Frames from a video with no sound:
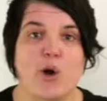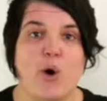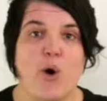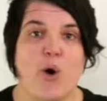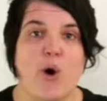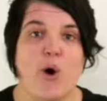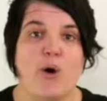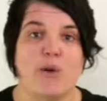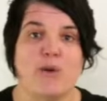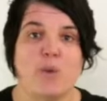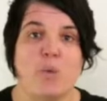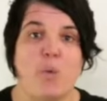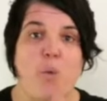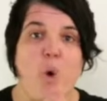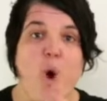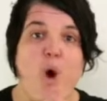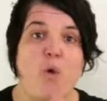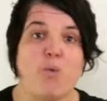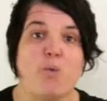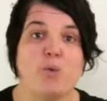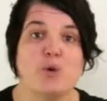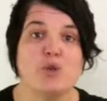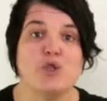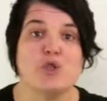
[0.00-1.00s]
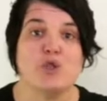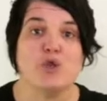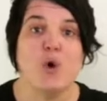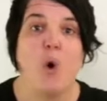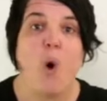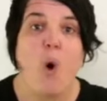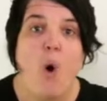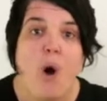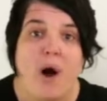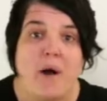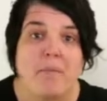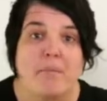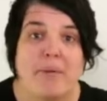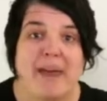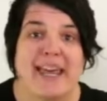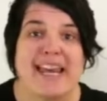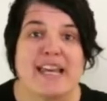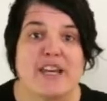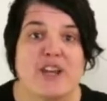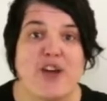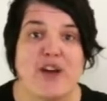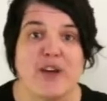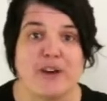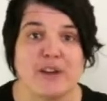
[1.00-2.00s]
on? What was your
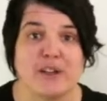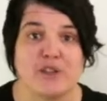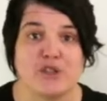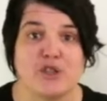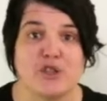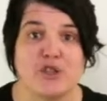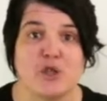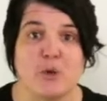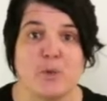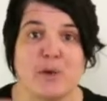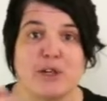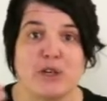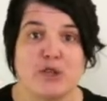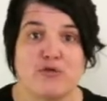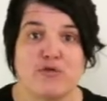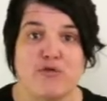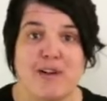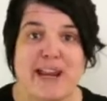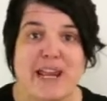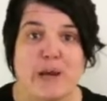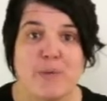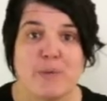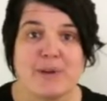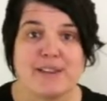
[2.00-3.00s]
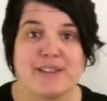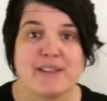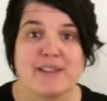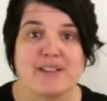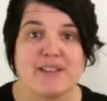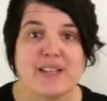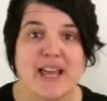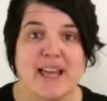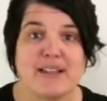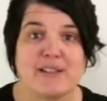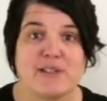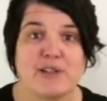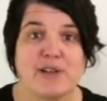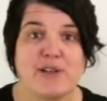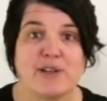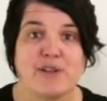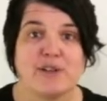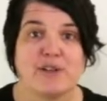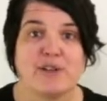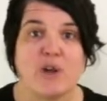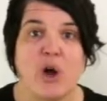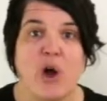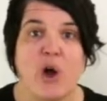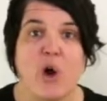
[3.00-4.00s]
opinion? Did you agree with the
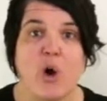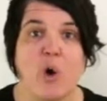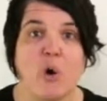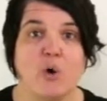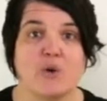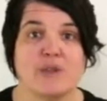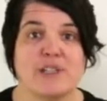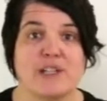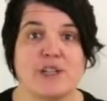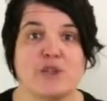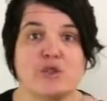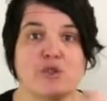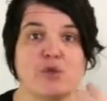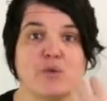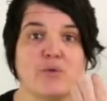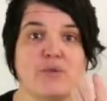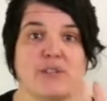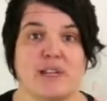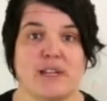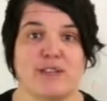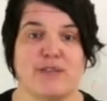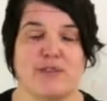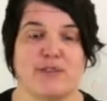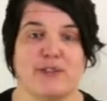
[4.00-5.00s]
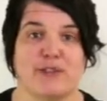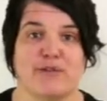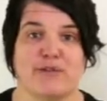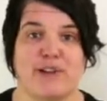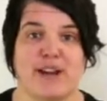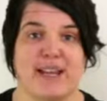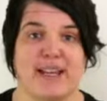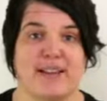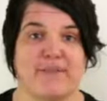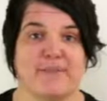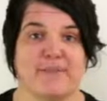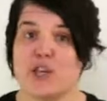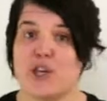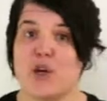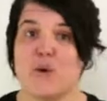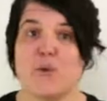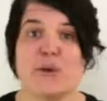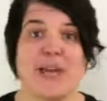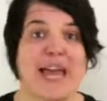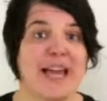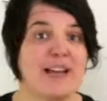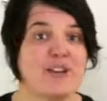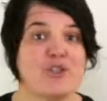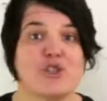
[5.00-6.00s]
sentence or did you disagree? You
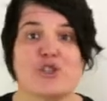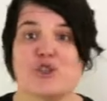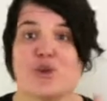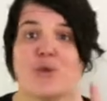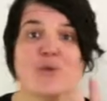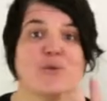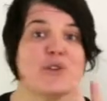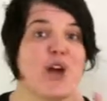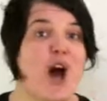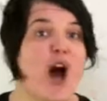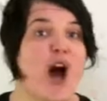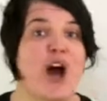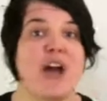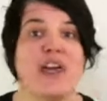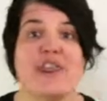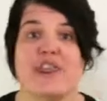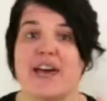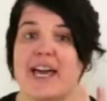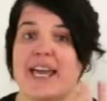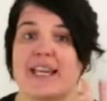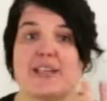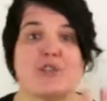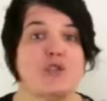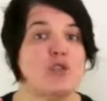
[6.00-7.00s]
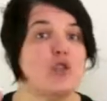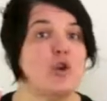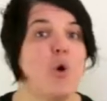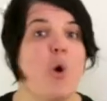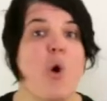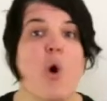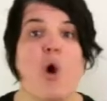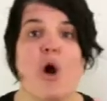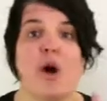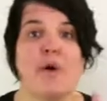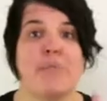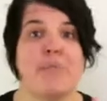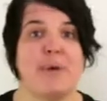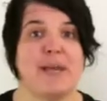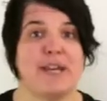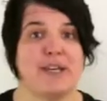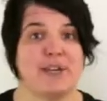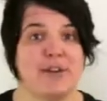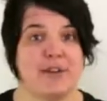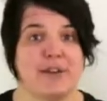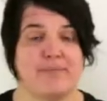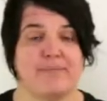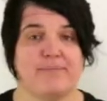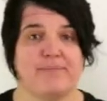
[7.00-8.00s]
can choose either, it's your
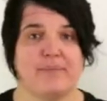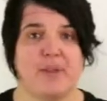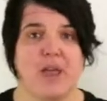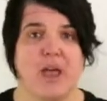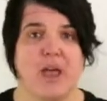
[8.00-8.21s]
opinion.